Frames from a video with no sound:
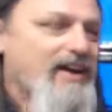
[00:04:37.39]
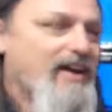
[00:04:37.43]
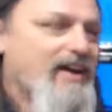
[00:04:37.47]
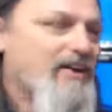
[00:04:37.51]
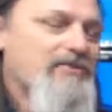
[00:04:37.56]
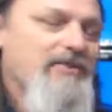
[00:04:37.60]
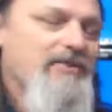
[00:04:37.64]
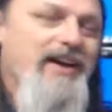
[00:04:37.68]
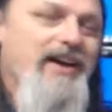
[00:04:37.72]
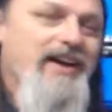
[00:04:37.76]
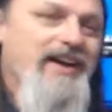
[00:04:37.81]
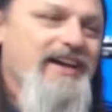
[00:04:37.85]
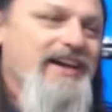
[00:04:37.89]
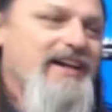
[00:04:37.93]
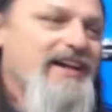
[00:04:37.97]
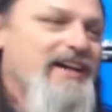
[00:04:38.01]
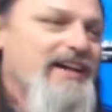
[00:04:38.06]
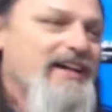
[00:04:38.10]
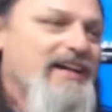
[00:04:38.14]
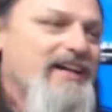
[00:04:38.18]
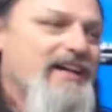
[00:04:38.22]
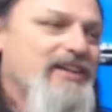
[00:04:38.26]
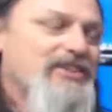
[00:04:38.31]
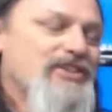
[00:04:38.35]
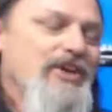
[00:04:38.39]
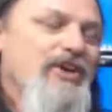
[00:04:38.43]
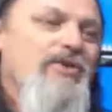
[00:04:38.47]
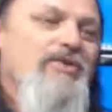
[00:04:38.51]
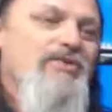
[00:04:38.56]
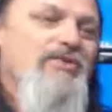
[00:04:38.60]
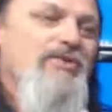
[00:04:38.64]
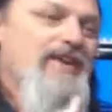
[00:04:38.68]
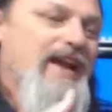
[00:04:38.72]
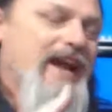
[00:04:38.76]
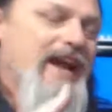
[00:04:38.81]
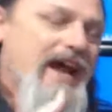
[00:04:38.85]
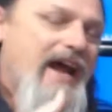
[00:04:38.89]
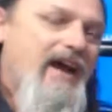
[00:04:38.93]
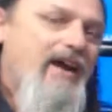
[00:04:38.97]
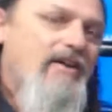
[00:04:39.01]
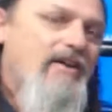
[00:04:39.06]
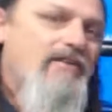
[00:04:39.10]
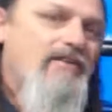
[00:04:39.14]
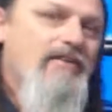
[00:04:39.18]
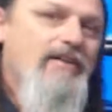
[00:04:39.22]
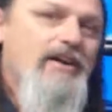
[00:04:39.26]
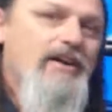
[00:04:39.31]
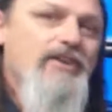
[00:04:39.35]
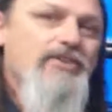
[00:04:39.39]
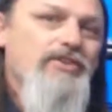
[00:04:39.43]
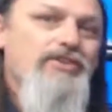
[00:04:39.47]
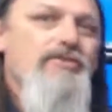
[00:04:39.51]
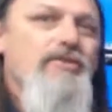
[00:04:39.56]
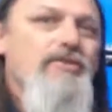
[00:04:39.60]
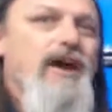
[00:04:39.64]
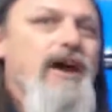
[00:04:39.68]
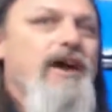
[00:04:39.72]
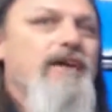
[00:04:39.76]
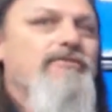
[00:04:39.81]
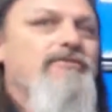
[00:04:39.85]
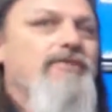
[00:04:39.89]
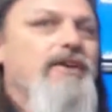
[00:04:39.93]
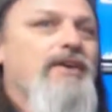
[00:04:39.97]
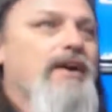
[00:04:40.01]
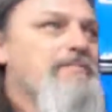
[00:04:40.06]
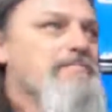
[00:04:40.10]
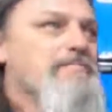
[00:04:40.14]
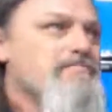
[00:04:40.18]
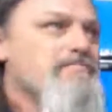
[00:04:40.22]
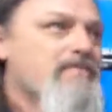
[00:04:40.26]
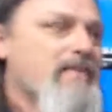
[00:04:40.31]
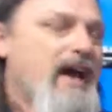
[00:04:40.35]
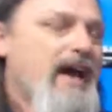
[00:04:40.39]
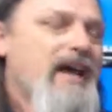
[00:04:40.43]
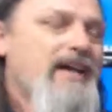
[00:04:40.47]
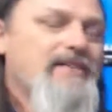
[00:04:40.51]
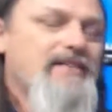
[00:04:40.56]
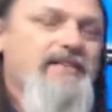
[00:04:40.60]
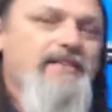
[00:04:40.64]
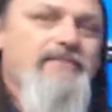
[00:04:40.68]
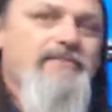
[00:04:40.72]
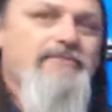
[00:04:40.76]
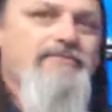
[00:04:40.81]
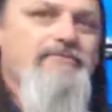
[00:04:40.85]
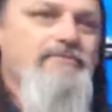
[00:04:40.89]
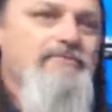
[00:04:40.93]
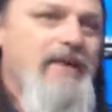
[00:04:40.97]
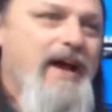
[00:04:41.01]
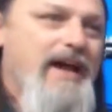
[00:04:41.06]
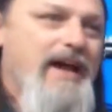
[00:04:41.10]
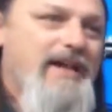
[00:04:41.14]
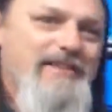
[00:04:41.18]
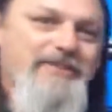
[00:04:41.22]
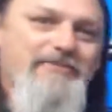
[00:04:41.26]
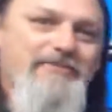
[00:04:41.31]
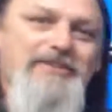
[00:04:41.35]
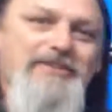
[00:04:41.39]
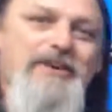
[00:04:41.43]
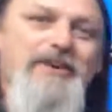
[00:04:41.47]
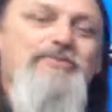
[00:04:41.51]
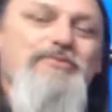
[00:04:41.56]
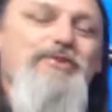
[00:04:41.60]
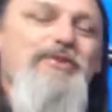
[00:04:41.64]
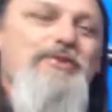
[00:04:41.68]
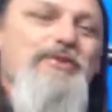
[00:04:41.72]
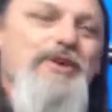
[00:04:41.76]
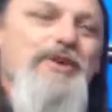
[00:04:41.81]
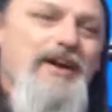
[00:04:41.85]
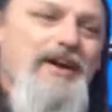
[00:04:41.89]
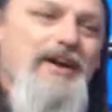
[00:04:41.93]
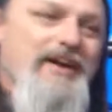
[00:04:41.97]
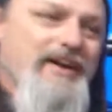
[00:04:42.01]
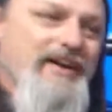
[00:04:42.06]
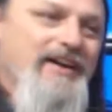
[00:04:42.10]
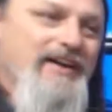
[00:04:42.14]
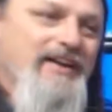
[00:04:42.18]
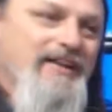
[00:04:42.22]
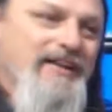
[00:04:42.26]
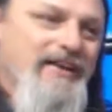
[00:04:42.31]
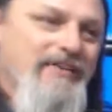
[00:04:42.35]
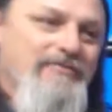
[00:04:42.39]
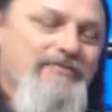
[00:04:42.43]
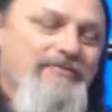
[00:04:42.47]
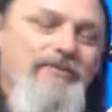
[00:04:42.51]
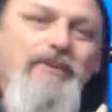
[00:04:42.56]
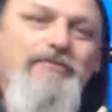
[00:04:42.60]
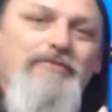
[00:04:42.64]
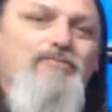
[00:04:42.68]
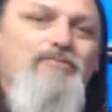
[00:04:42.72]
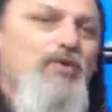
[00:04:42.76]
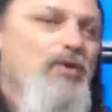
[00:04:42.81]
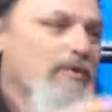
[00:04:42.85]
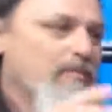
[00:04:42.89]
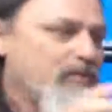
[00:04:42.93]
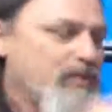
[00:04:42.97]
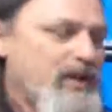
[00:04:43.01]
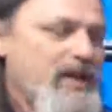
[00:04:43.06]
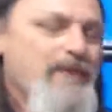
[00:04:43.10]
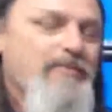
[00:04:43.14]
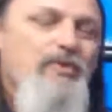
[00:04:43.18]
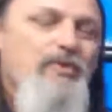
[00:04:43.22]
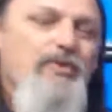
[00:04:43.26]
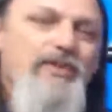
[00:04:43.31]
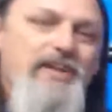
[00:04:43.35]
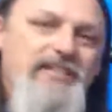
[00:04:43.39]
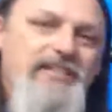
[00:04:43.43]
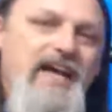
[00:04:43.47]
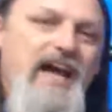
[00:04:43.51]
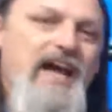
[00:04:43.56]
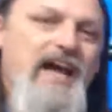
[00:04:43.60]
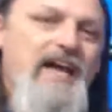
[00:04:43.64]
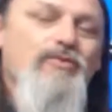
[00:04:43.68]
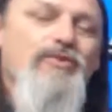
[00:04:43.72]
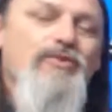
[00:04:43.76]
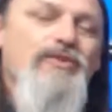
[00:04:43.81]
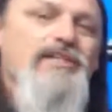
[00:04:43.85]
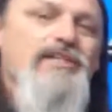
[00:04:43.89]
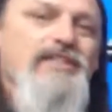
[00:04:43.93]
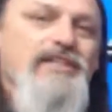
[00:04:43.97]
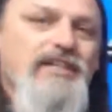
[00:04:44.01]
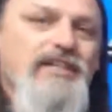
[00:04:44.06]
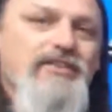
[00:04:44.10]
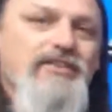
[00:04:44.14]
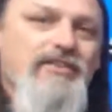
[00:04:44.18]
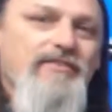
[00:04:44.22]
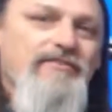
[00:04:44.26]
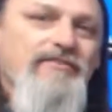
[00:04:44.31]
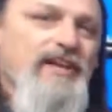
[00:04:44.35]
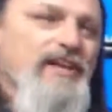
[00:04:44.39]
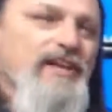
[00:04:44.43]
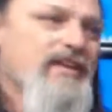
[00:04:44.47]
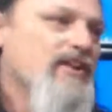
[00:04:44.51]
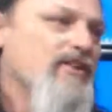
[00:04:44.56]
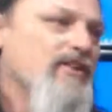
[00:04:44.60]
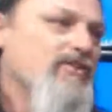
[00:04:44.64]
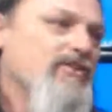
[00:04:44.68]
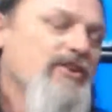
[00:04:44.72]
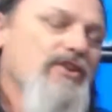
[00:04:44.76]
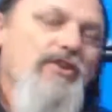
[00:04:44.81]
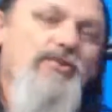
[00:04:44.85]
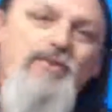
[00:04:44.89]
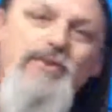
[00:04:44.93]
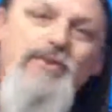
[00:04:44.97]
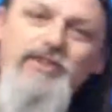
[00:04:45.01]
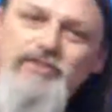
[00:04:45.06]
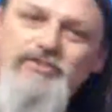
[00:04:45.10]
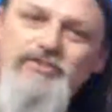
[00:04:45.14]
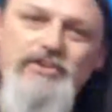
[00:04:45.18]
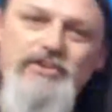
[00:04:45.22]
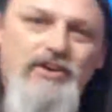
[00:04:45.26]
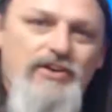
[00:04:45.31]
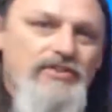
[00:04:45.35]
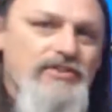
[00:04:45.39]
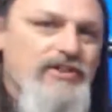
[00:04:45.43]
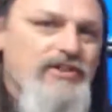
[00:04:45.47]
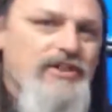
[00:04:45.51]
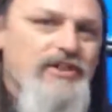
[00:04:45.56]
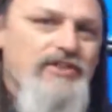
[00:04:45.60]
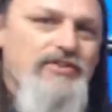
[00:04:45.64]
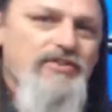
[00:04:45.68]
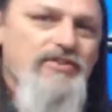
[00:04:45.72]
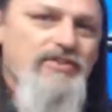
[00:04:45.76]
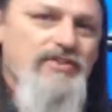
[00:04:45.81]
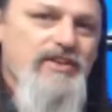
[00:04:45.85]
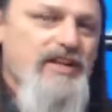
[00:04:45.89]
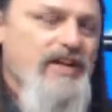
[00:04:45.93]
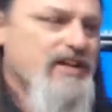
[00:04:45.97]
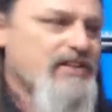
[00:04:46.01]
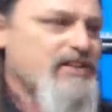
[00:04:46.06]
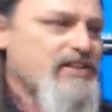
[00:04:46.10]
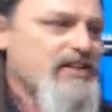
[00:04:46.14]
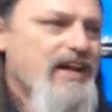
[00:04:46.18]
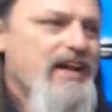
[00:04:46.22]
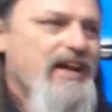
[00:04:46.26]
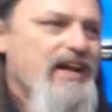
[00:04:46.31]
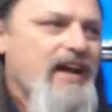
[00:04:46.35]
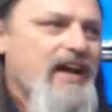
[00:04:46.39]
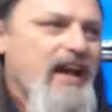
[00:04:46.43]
Okay, so now you have a massive, massive number of more people that's able to see your video, when they're searching in your niche.